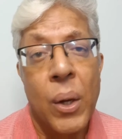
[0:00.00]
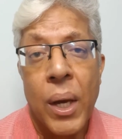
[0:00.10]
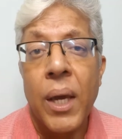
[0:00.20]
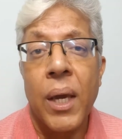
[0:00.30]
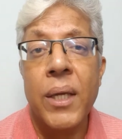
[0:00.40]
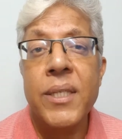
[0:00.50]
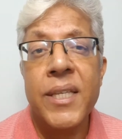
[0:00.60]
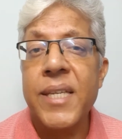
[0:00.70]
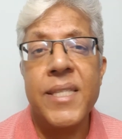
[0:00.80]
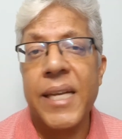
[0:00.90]
He
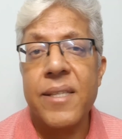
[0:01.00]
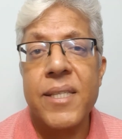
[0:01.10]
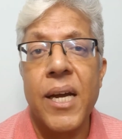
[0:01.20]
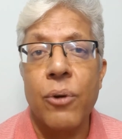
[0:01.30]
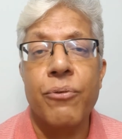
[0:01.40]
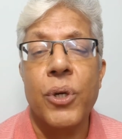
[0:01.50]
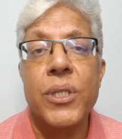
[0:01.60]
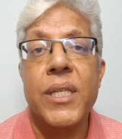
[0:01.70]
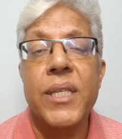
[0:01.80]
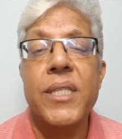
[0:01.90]
just sensed that, of
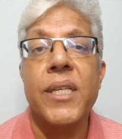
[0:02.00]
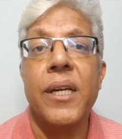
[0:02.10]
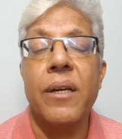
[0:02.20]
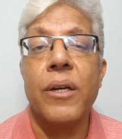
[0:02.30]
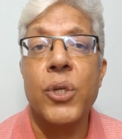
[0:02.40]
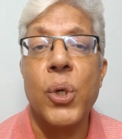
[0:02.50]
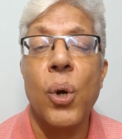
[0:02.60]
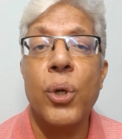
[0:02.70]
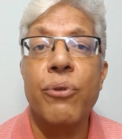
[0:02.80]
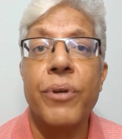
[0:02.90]
course, he just needed a draw to